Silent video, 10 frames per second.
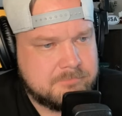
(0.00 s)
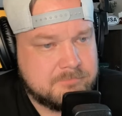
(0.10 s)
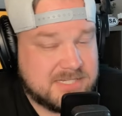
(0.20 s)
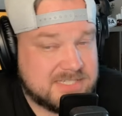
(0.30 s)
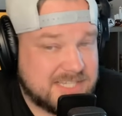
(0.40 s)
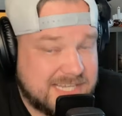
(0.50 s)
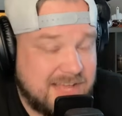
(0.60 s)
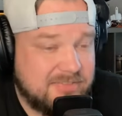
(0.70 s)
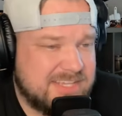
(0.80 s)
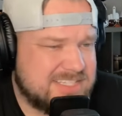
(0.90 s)
Because
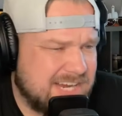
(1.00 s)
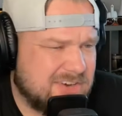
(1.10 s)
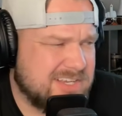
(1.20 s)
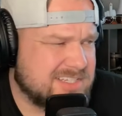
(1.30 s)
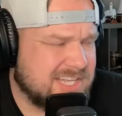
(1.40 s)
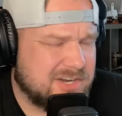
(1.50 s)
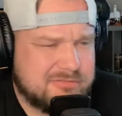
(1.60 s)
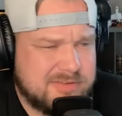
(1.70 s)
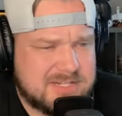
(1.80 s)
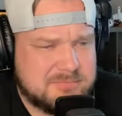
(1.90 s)
again, these areas that are
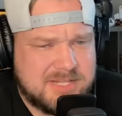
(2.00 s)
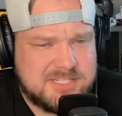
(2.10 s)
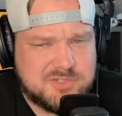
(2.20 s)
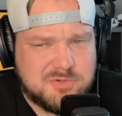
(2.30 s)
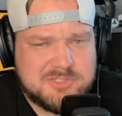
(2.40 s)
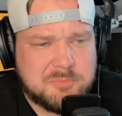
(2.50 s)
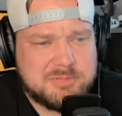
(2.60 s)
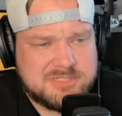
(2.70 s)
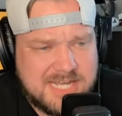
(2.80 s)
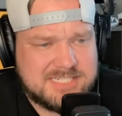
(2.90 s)
affected by these storms are
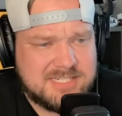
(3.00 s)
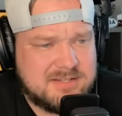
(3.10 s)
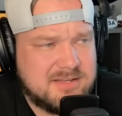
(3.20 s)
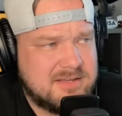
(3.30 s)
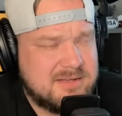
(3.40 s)
protected